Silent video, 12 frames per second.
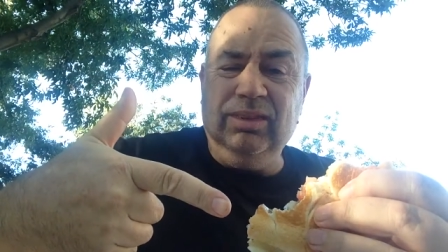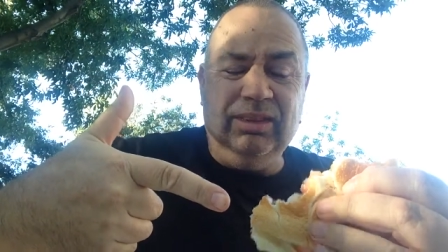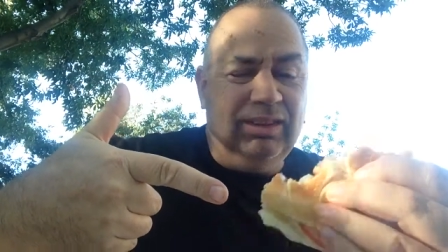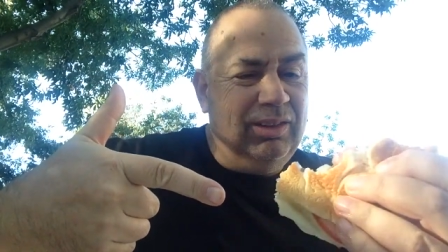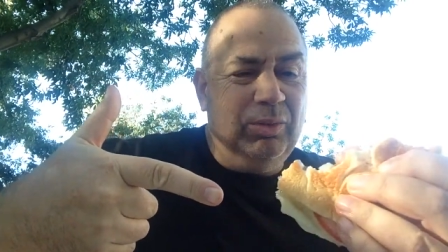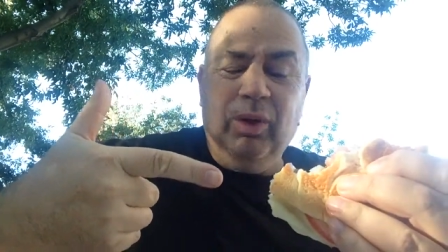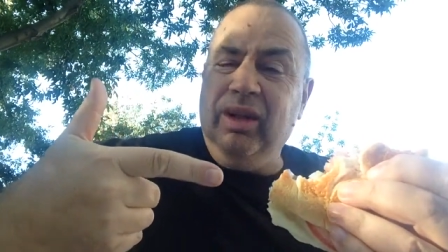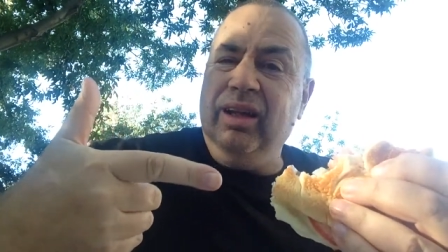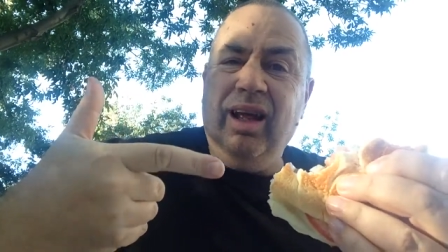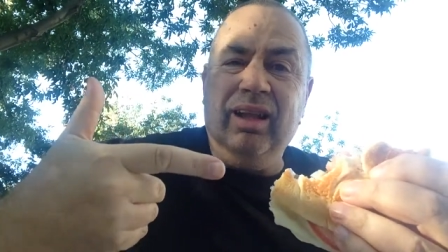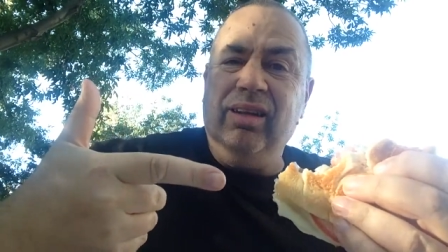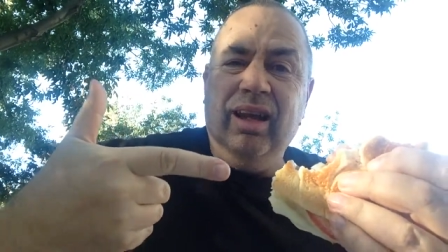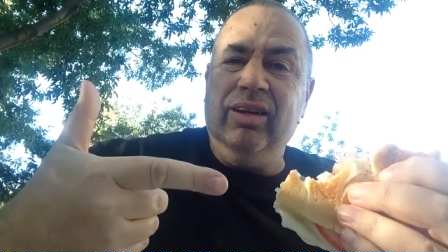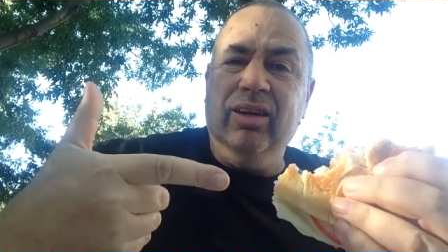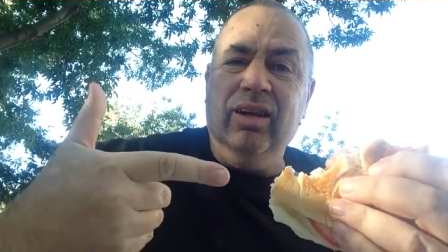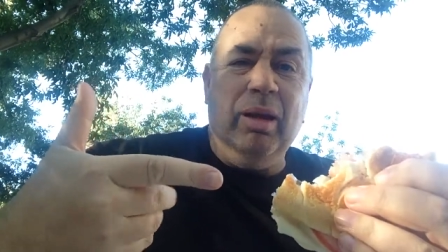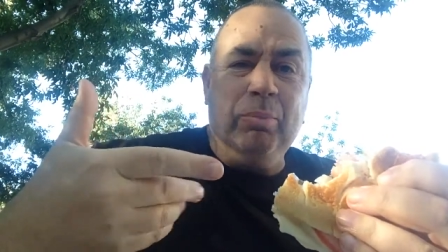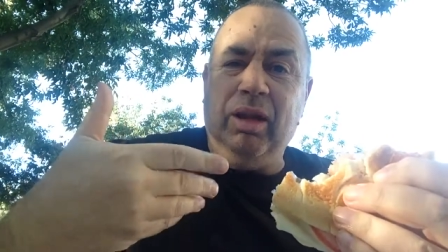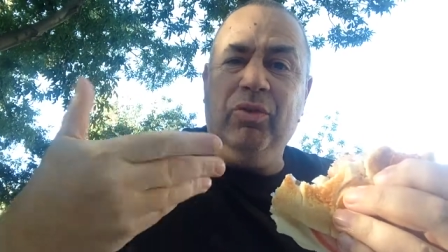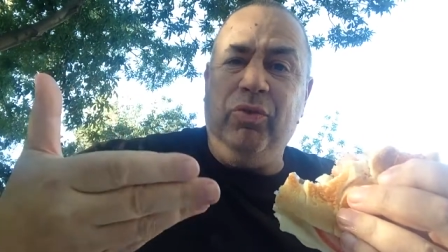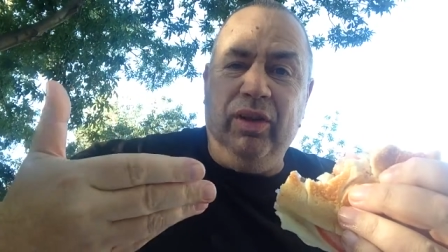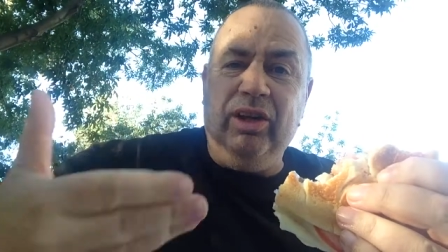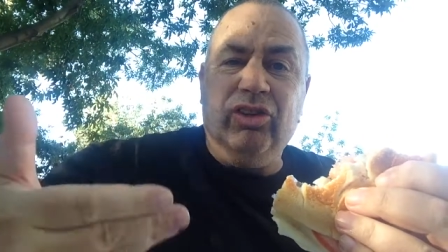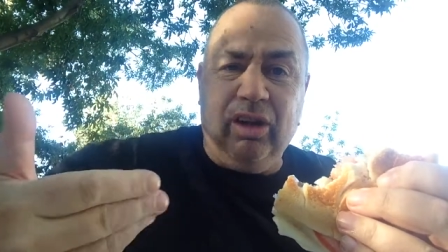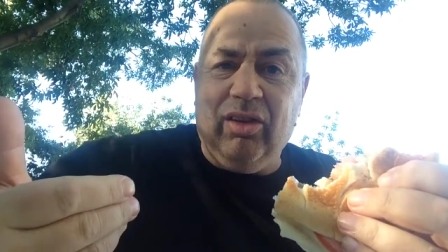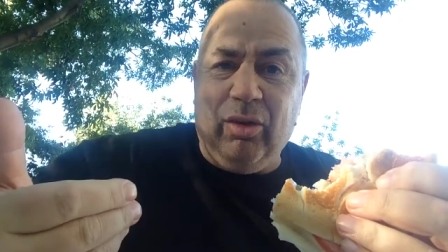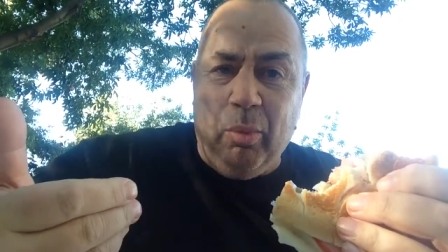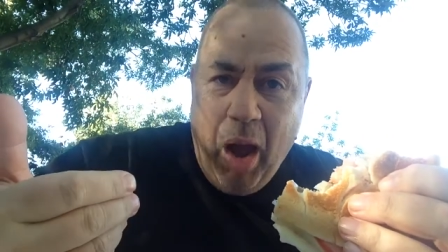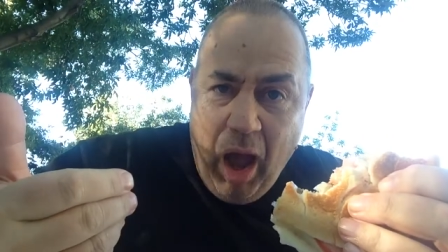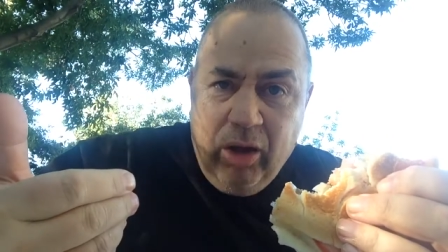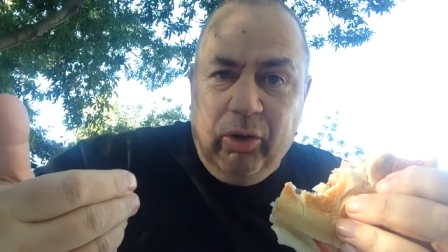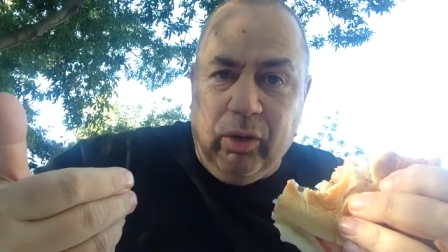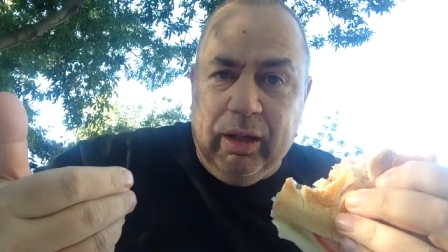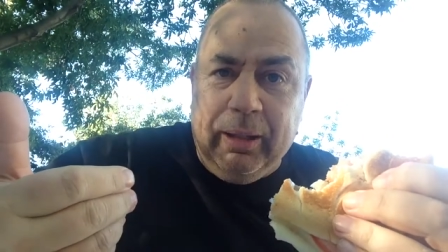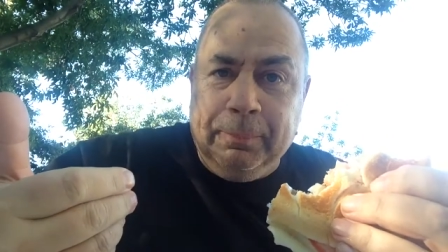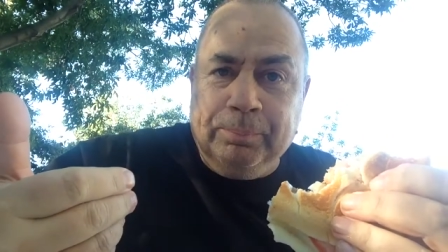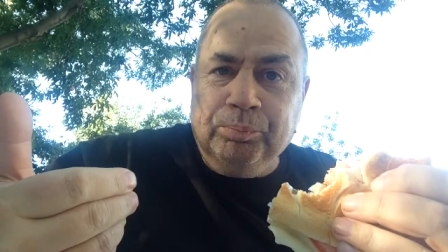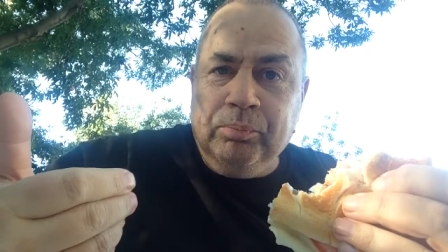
This is really not that good. I'm going to finish it because I'm hungry.